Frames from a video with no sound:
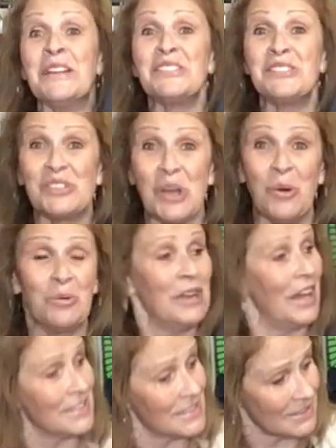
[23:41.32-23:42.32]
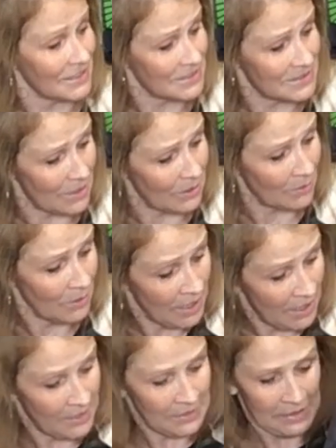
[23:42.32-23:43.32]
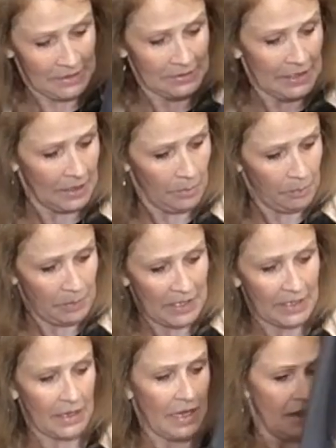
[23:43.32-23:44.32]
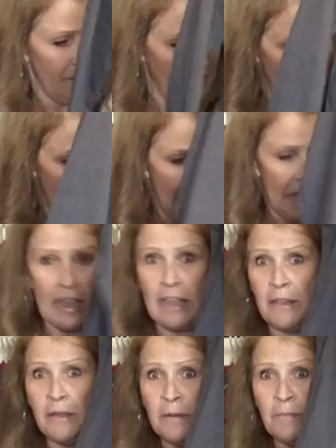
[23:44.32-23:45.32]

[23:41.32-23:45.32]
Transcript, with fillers: so nicely. So little bit of a